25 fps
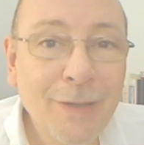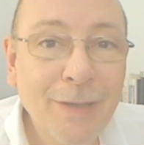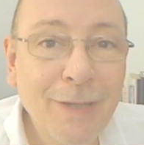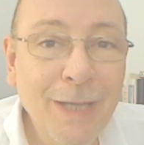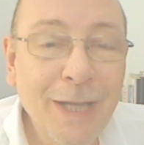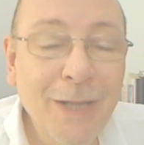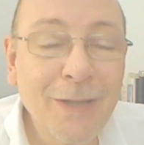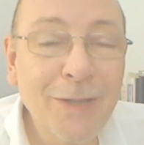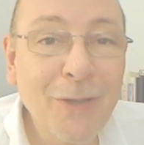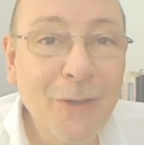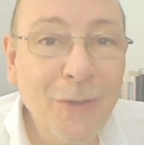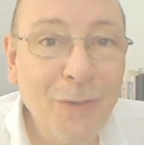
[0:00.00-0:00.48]

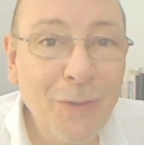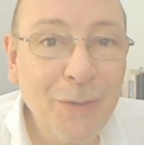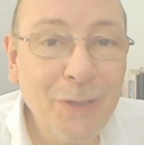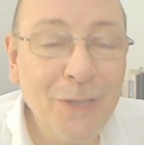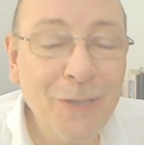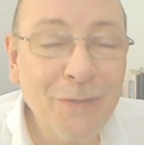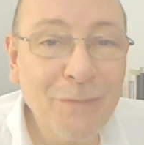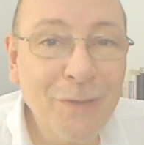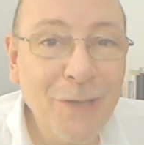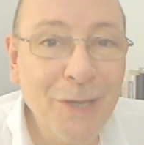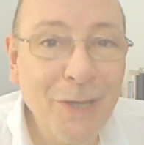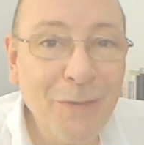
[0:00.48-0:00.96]
alcoholic
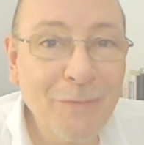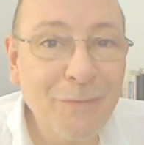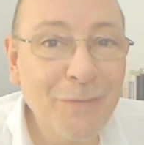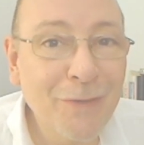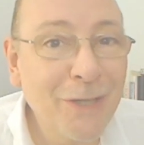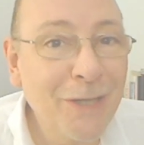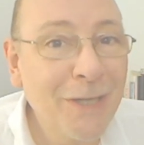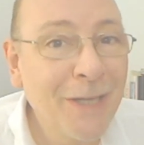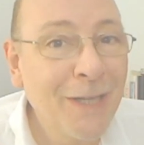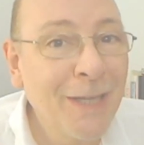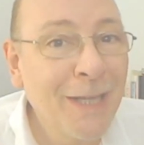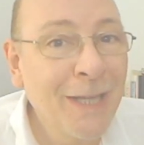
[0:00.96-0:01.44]
in
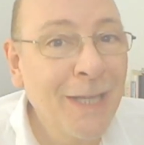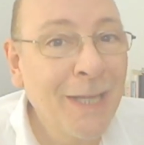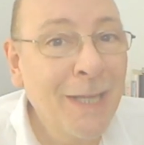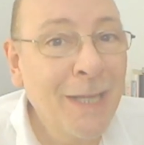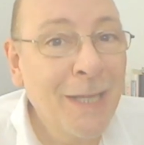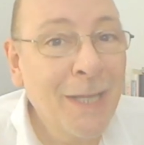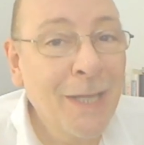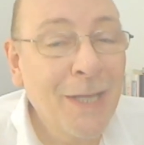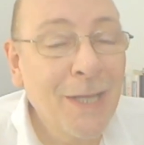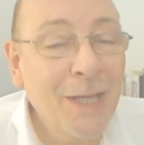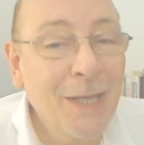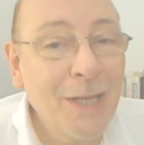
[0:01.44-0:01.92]
recovery,
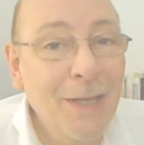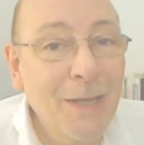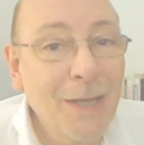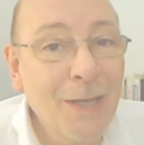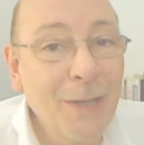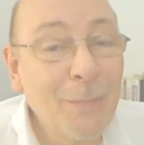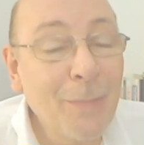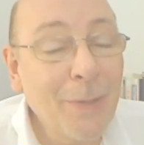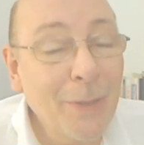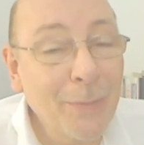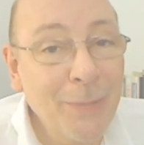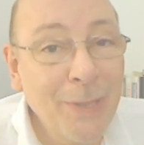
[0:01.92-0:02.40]

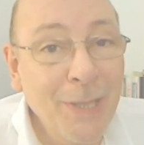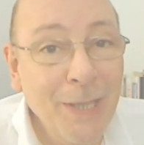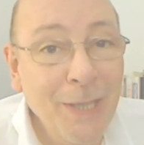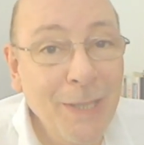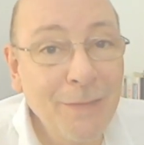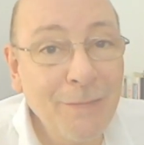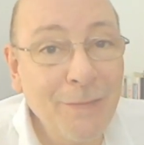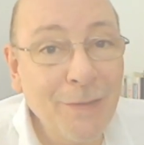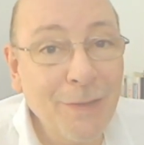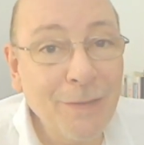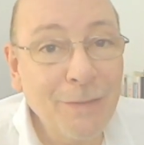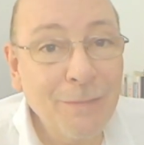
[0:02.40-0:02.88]
and my
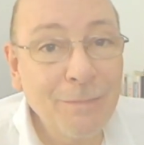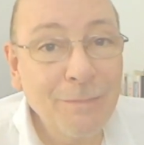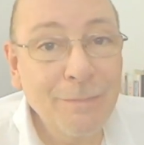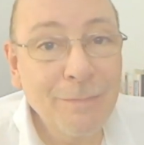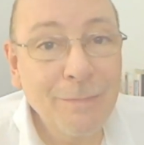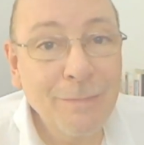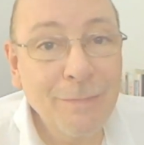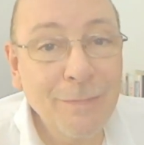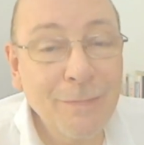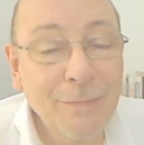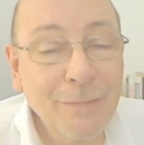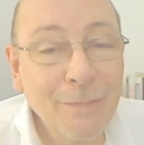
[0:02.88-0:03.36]
behaviour,
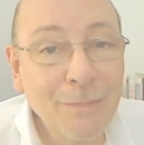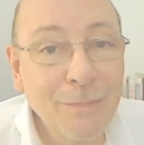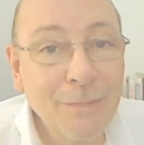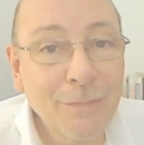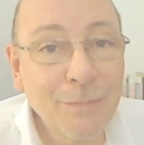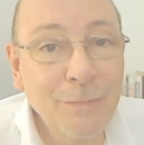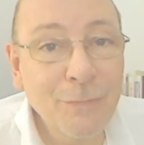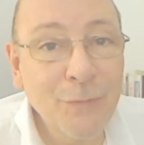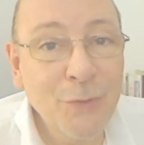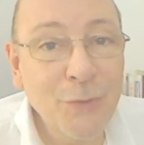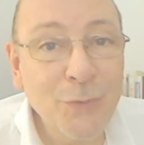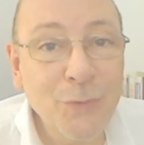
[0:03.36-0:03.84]

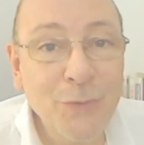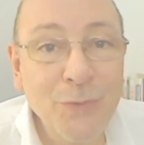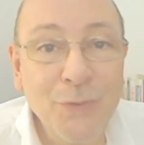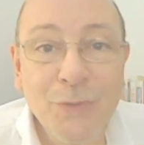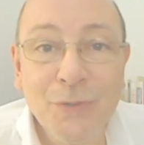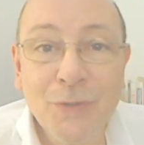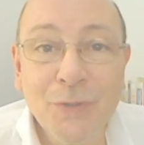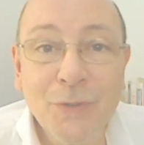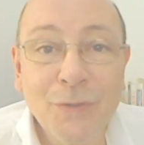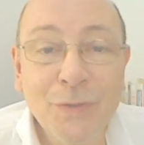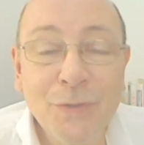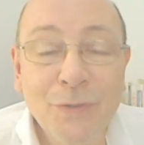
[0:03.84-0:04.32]
which
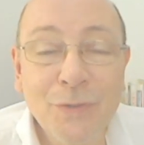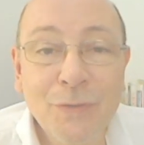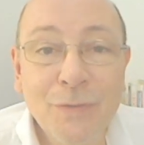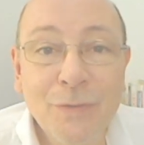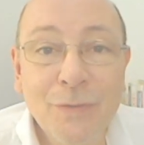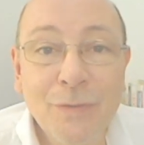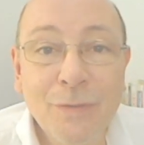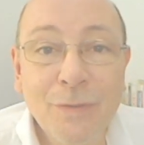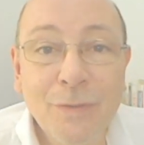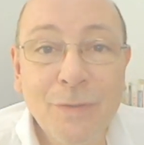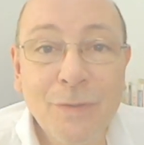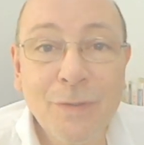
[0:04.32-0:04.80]
was
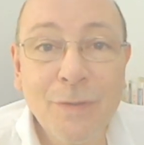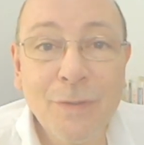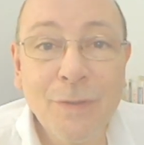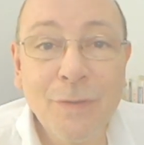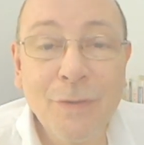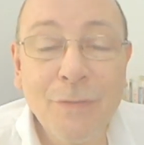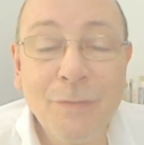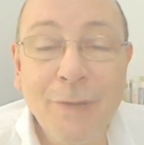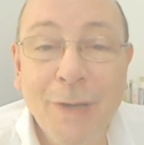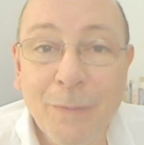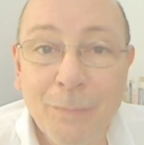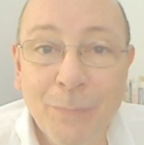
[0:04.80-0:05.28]

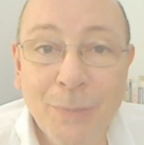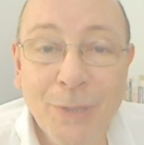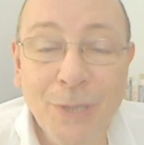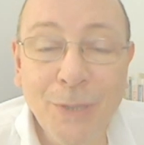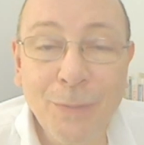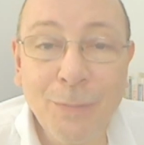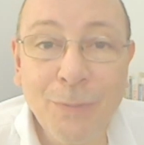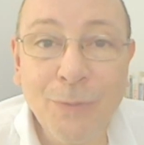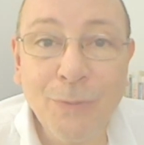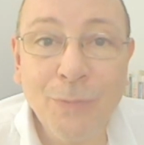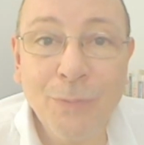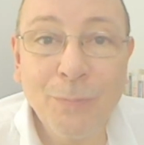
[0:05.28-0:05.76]
around
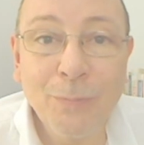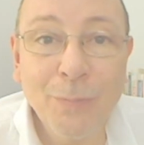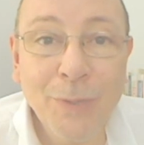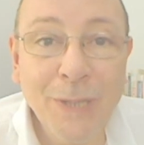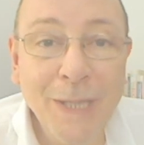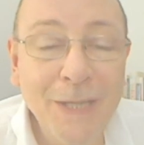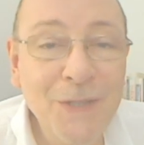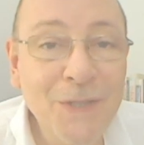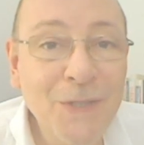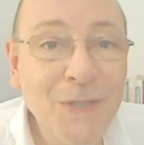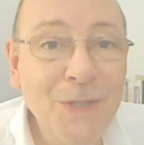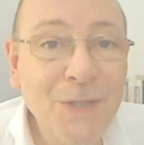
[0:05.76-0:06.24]
people,
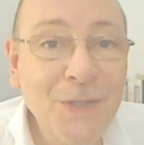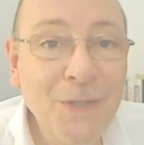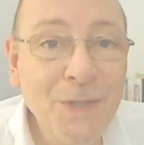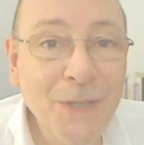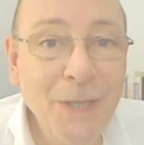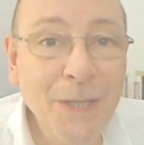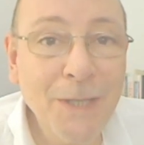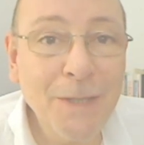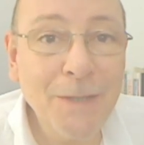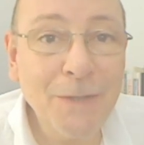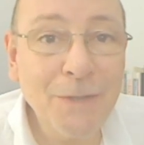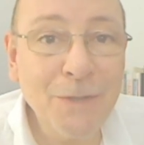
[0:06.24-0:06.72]
places and
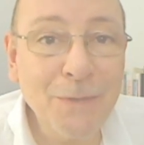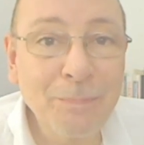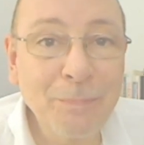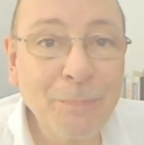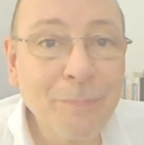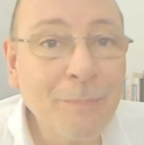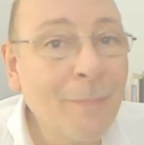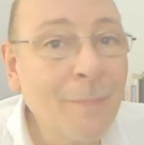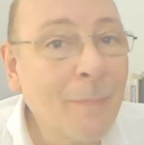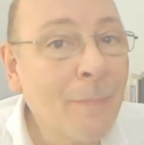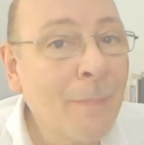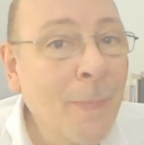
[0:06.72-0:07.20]
things.
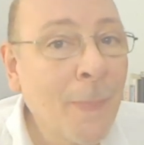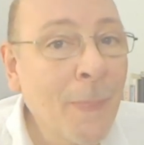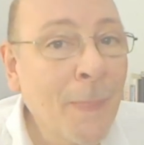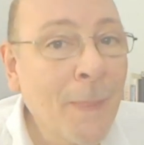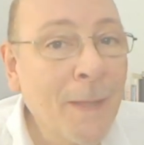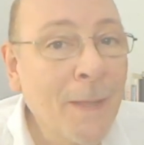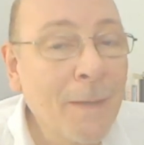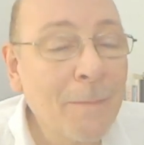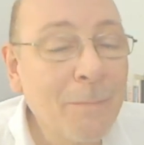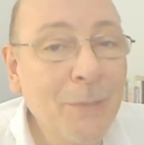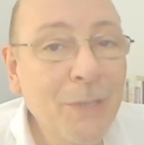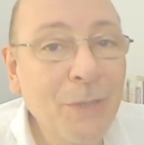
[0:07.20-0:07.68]

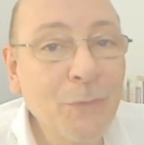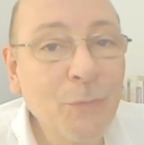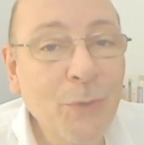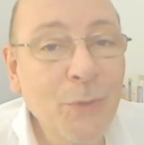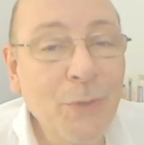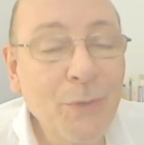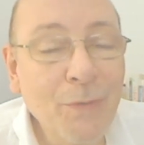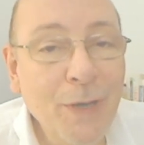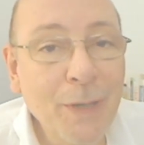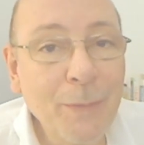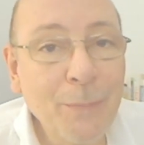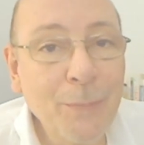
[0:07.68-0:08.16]
Being with
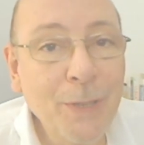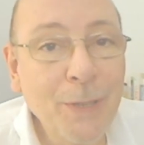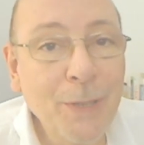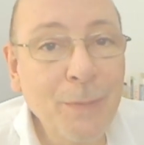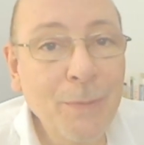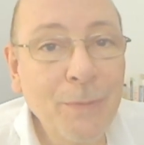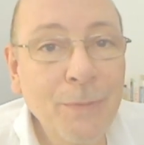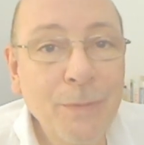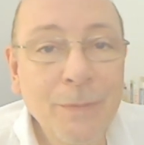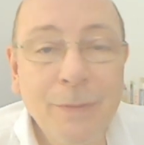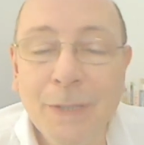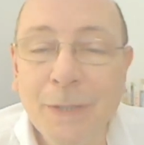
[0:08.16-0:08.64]
the right
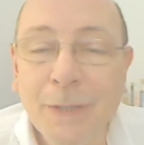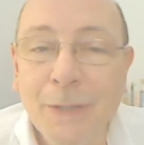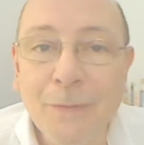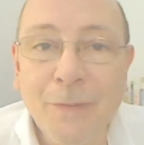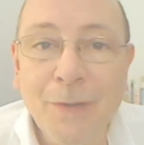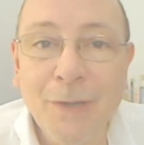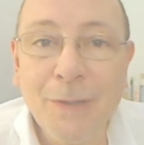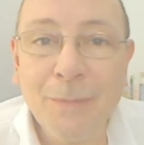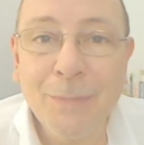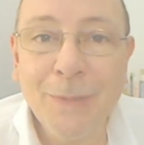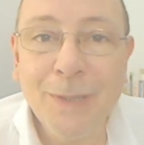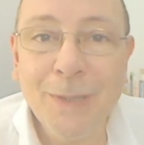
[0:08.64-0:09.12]
people, in the
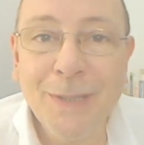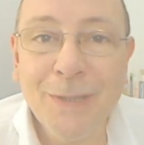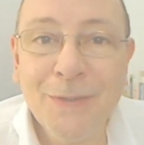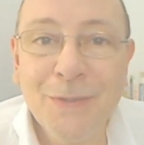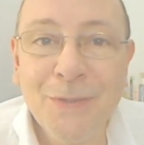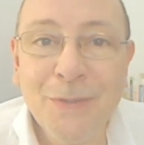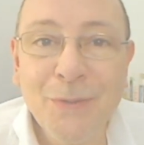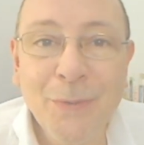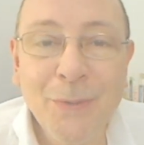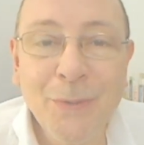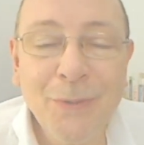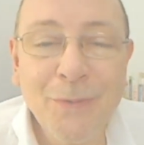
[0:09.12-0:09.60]
right place,
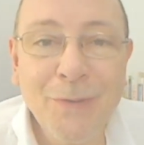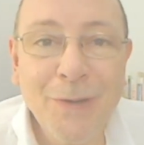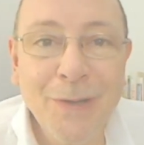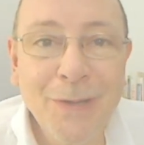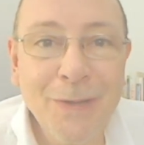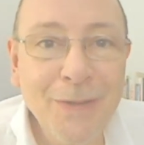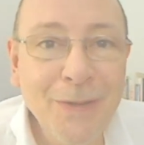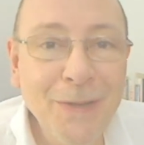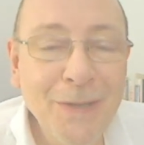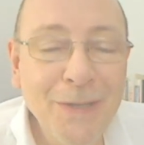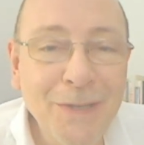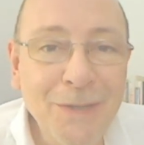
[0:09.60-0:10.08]
doing the right
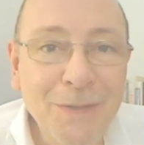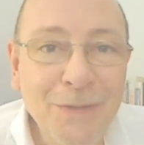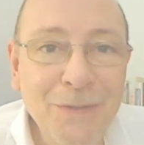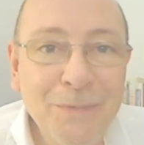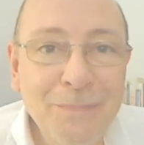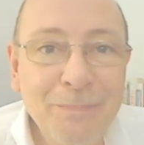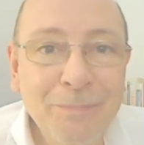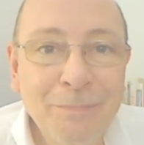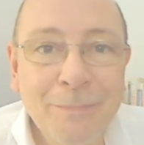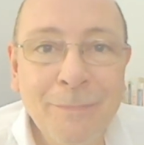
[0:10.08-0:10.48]
things.